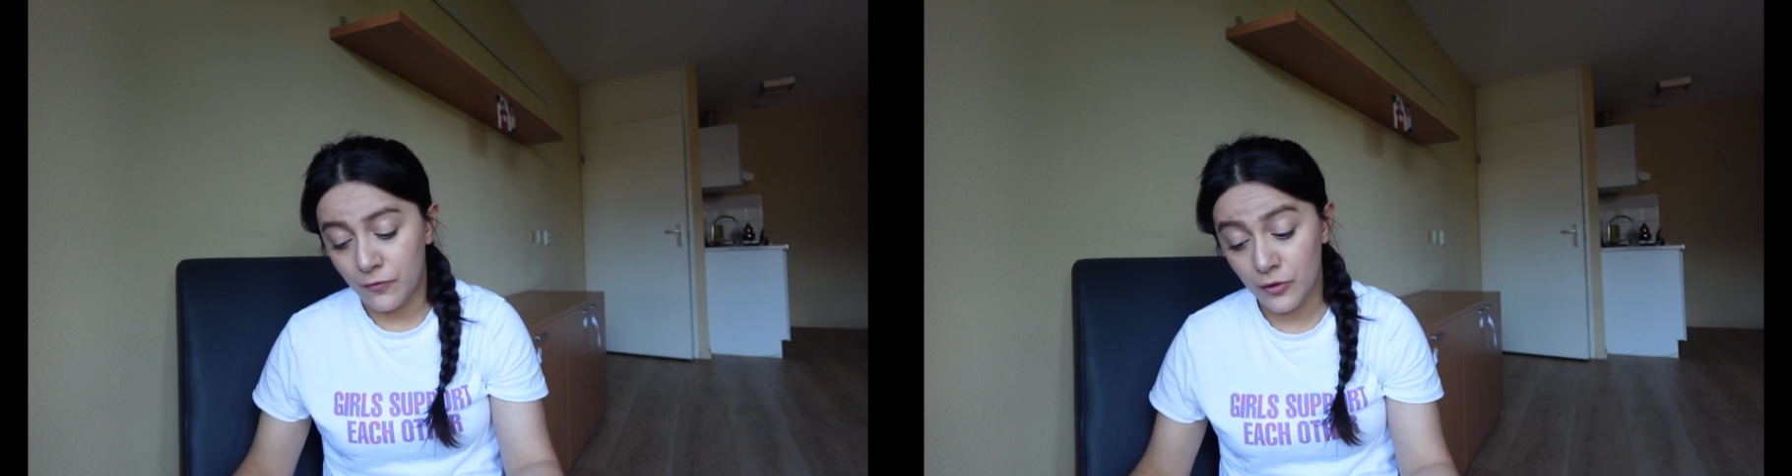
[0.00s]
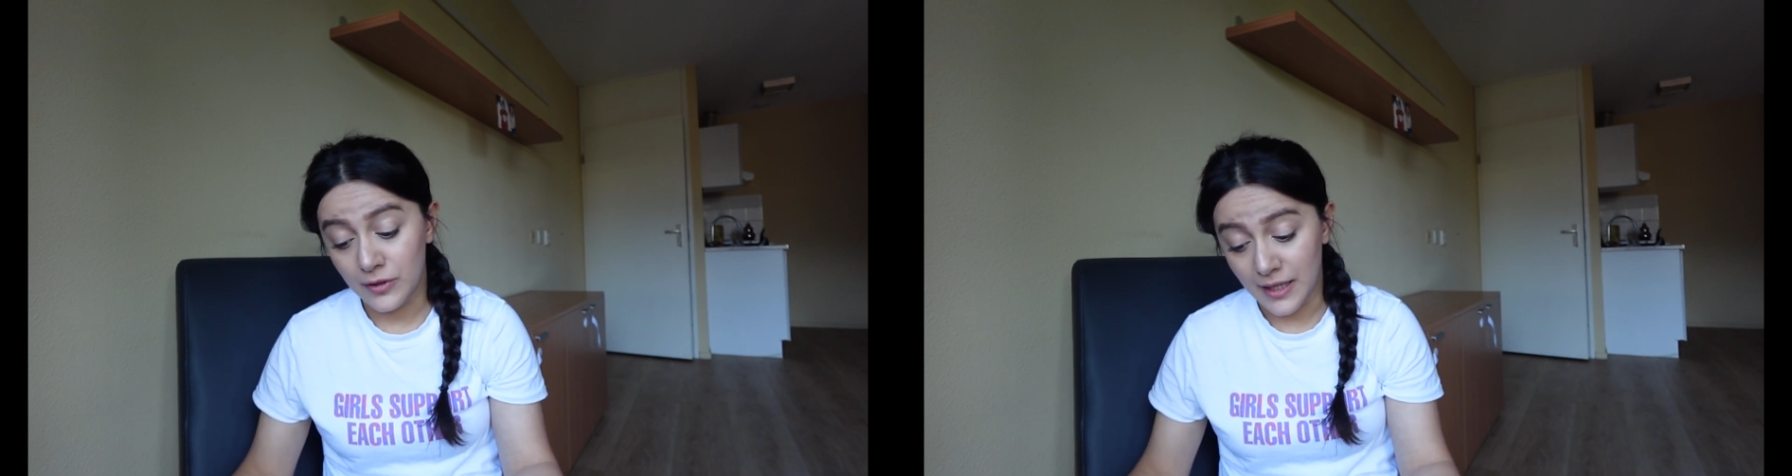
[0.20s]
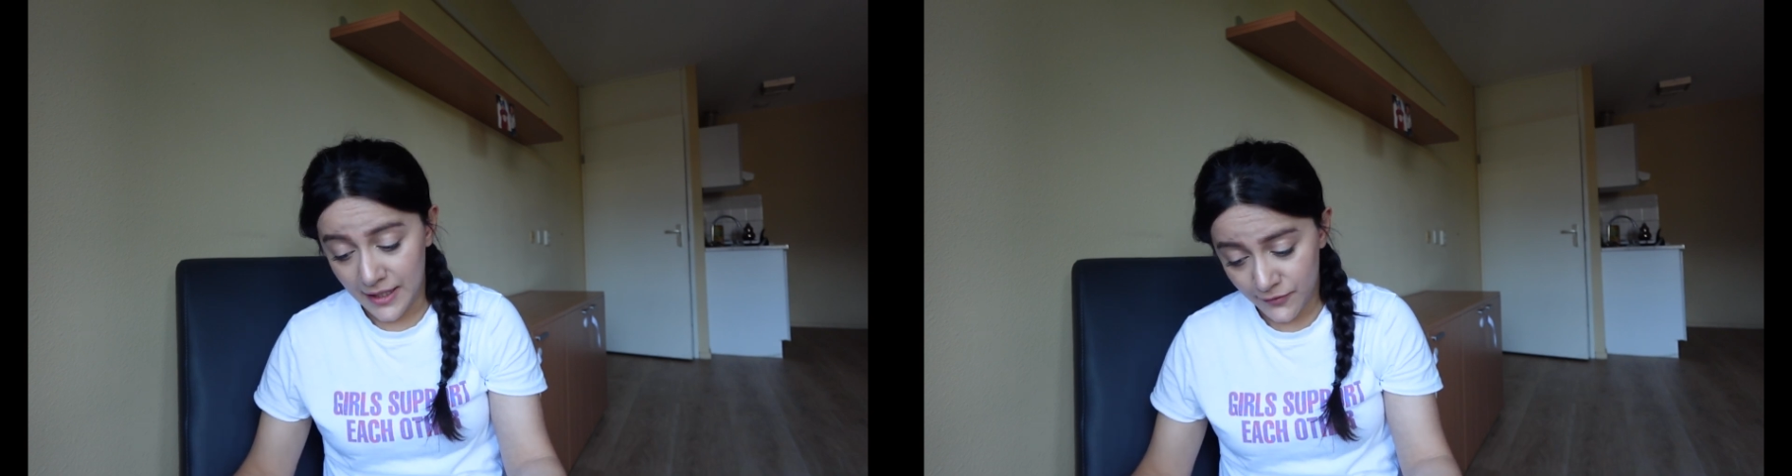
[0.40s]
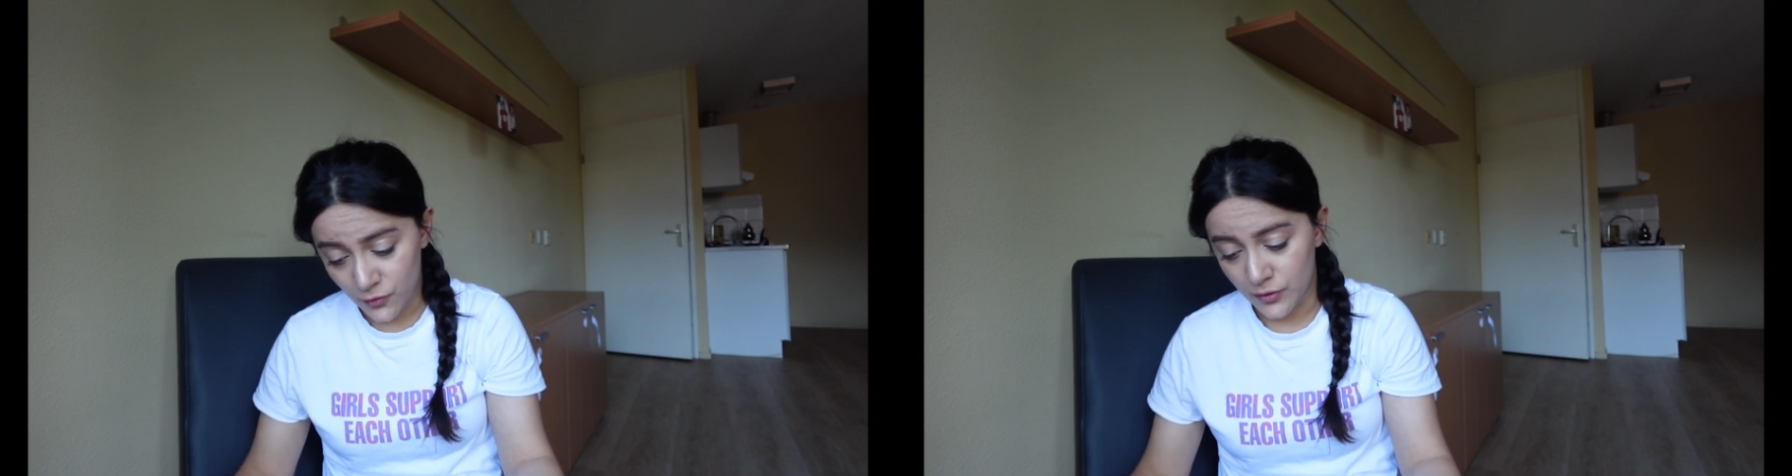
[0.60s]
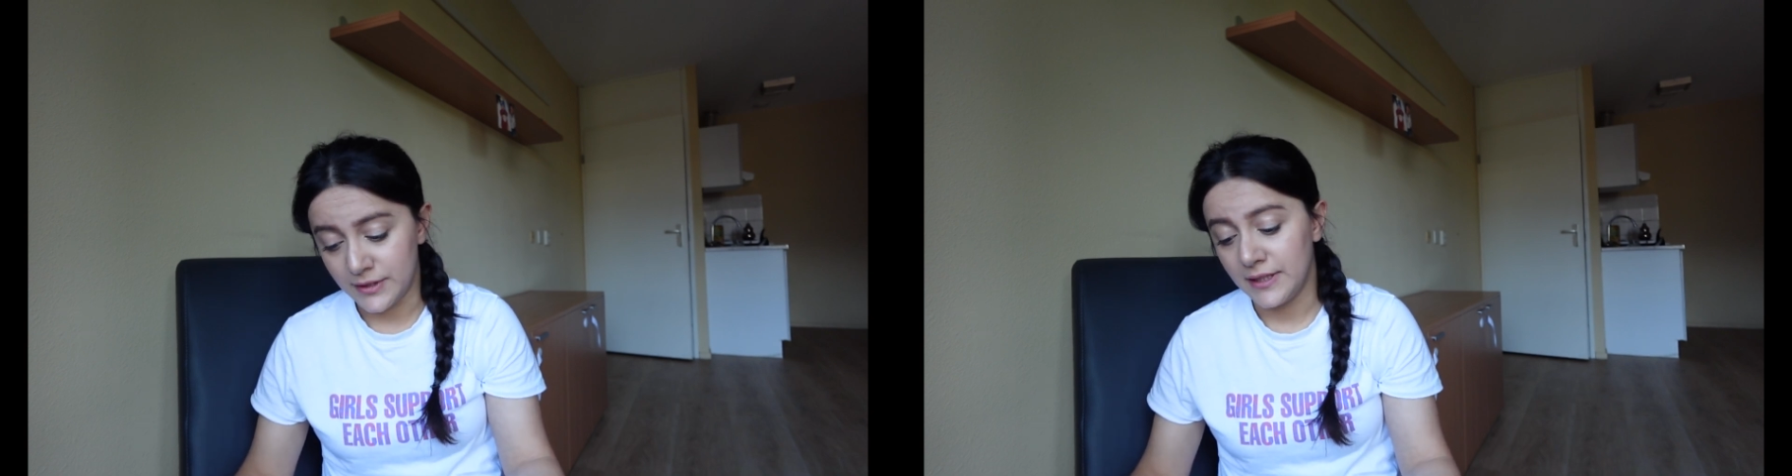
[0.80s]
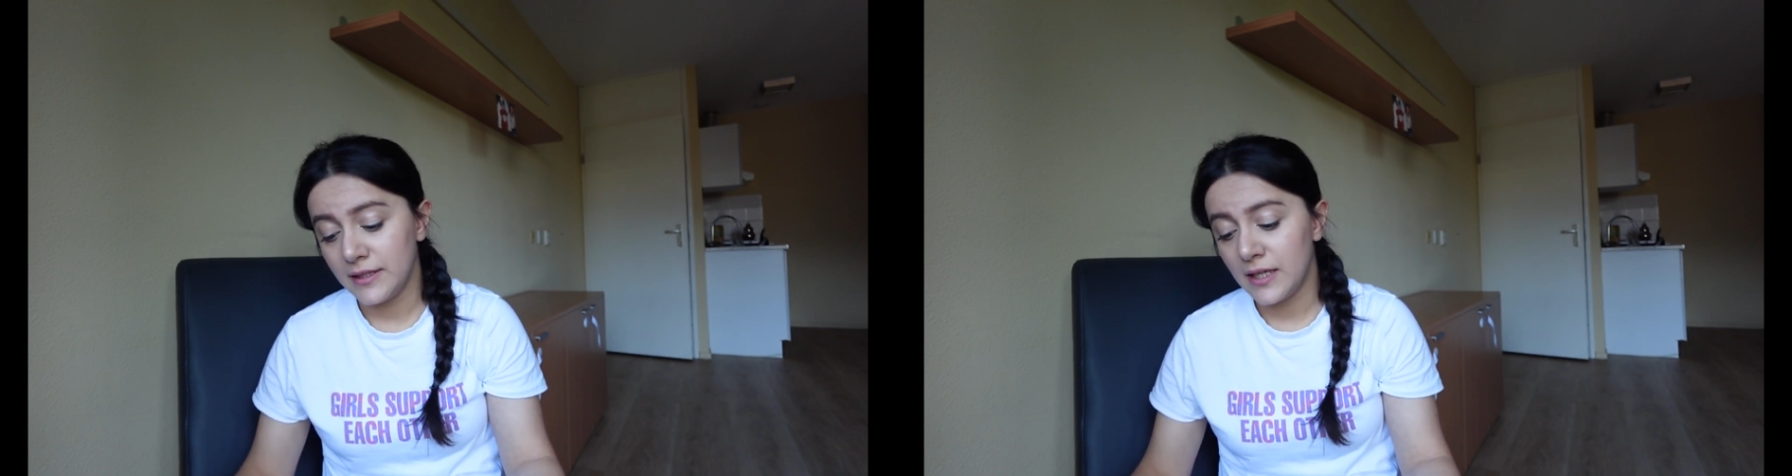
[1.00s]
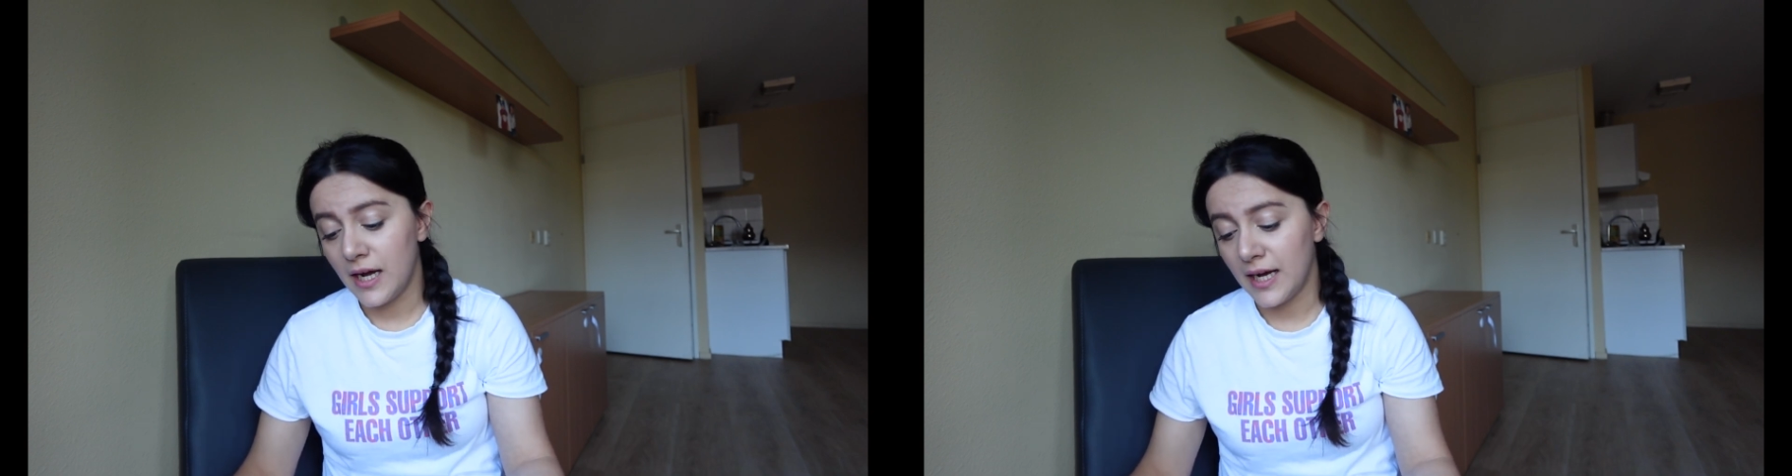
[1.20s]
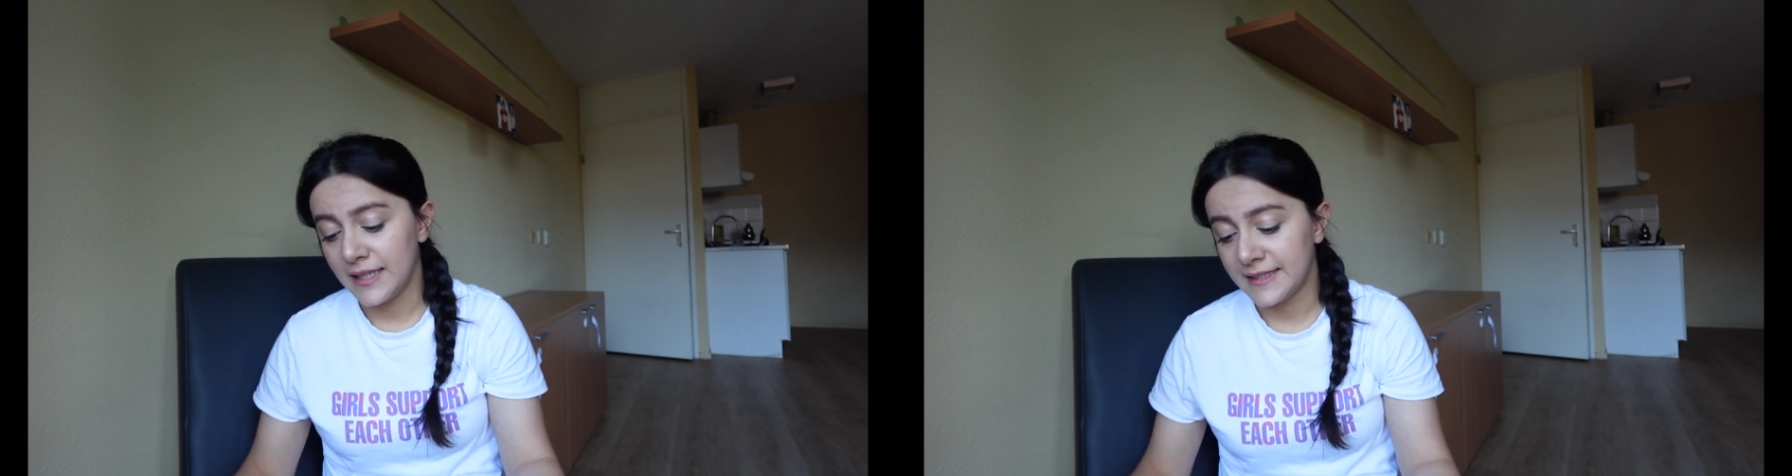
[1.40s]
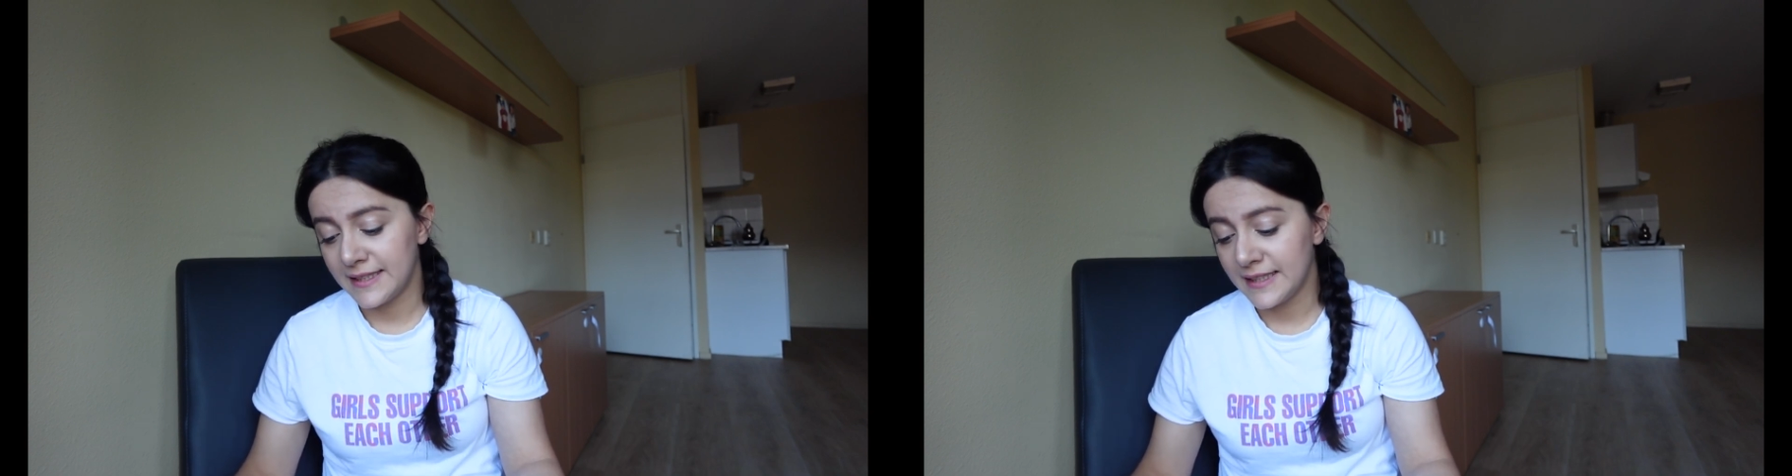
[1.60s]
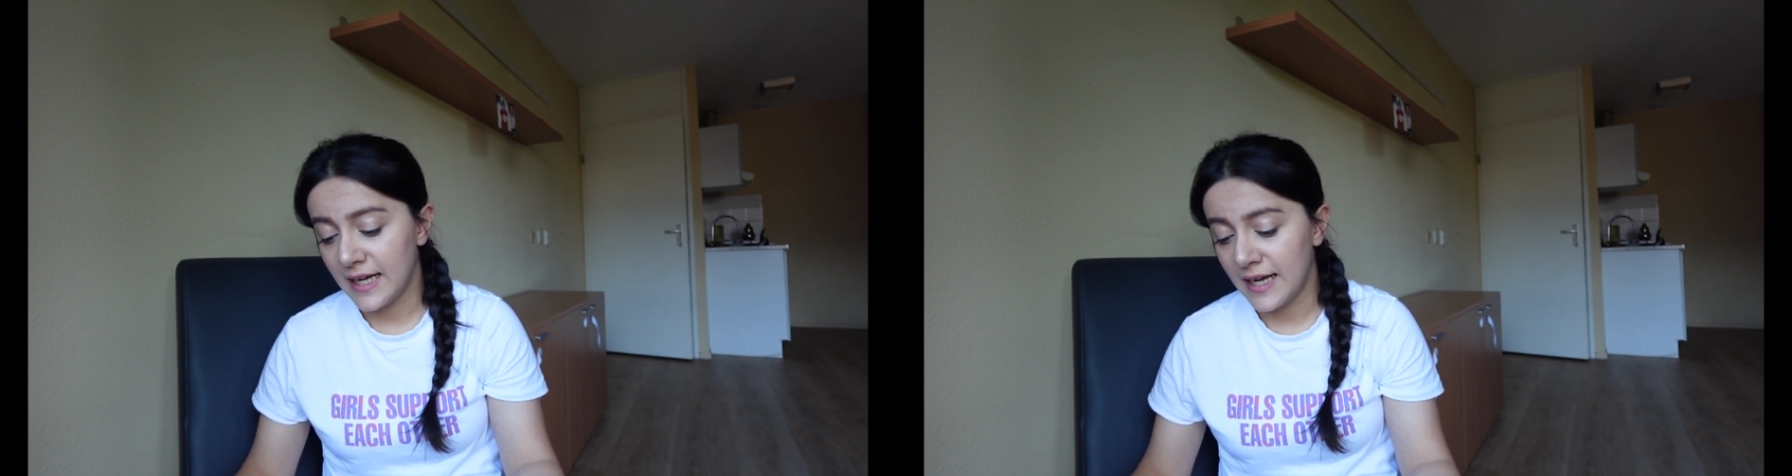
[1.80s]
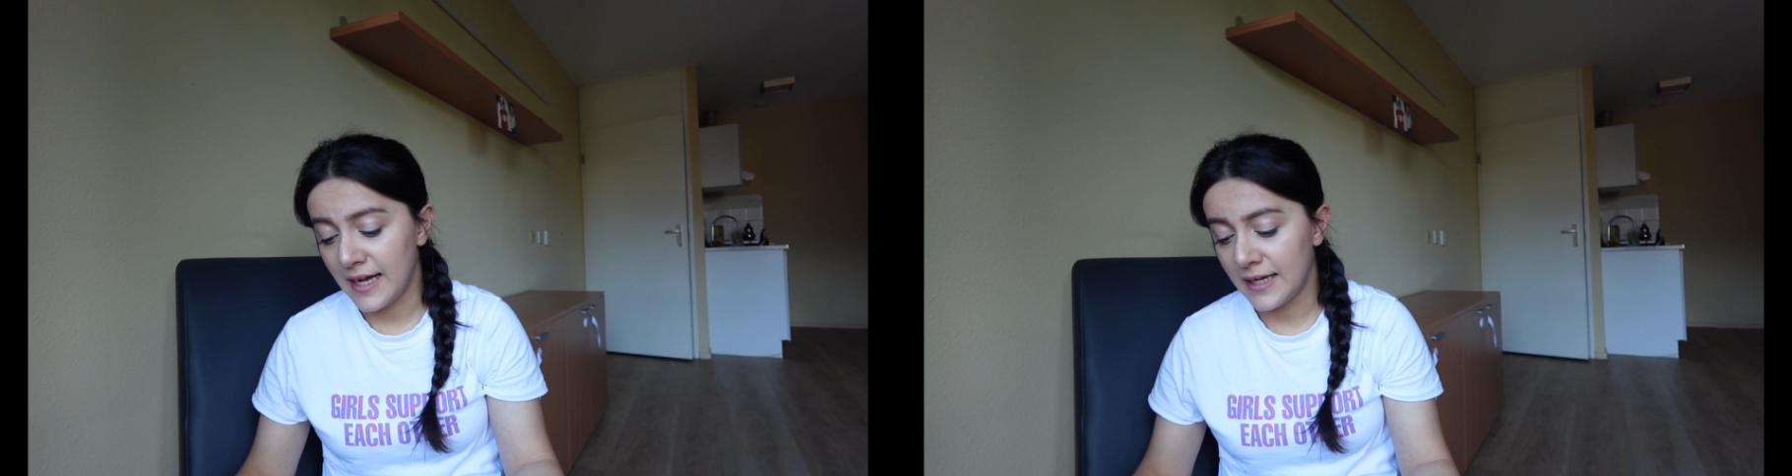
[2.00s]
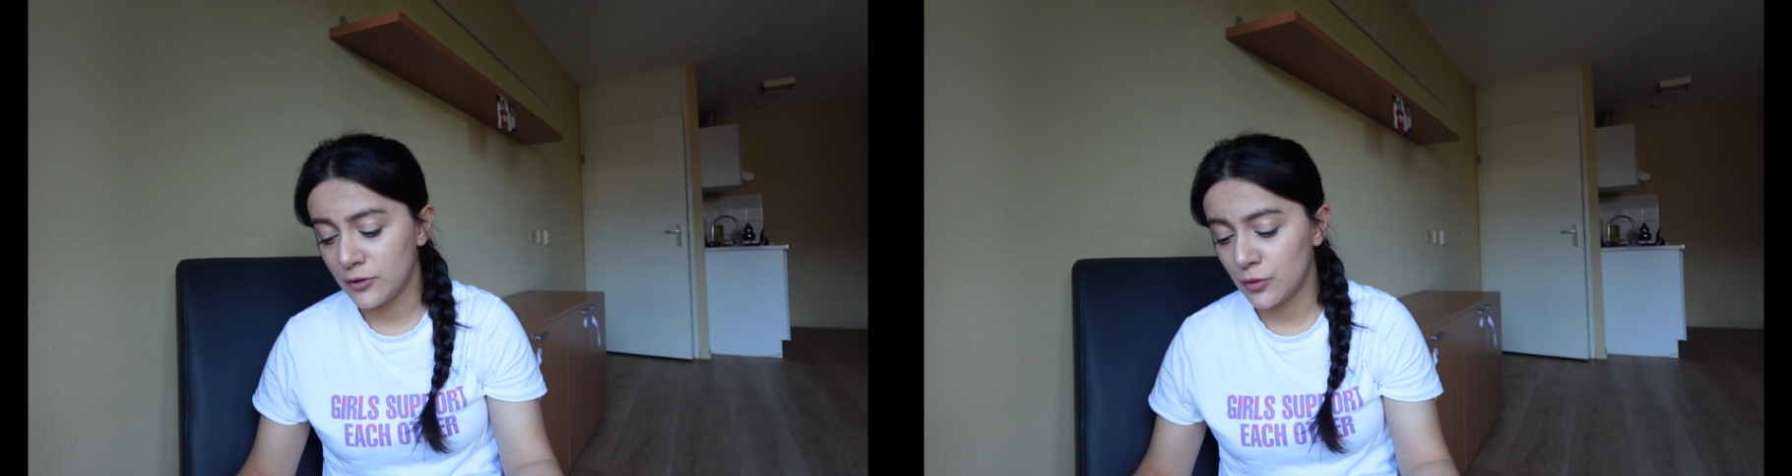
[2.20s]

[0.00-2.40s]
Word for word: for live coding, I think I had